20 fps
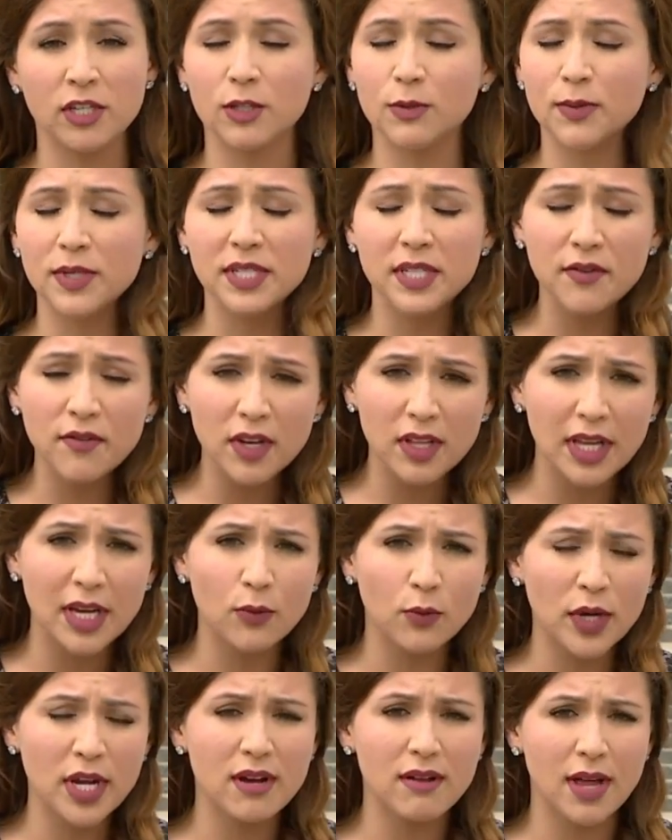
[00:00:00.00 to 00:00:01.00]

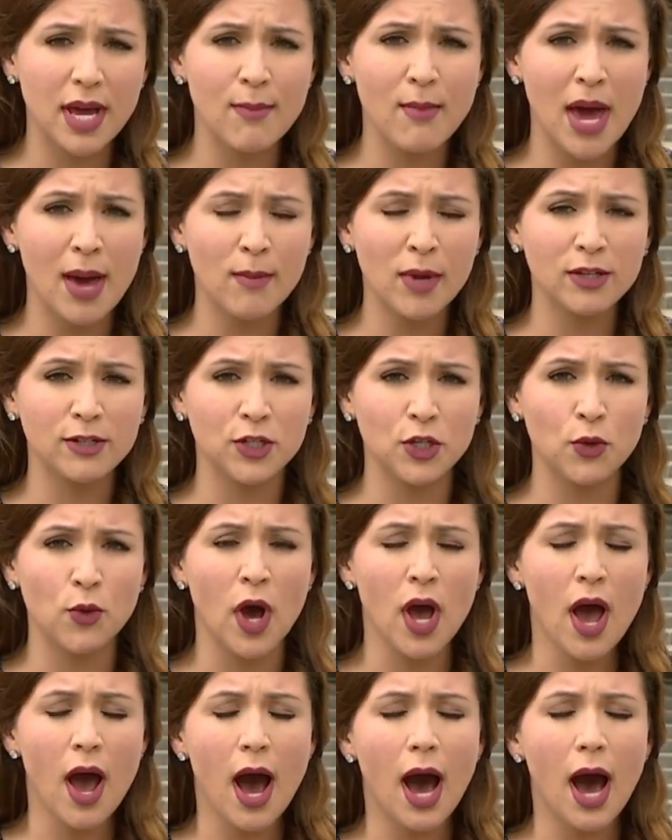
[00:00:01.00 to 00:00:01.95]
specifically Reclaim MSU,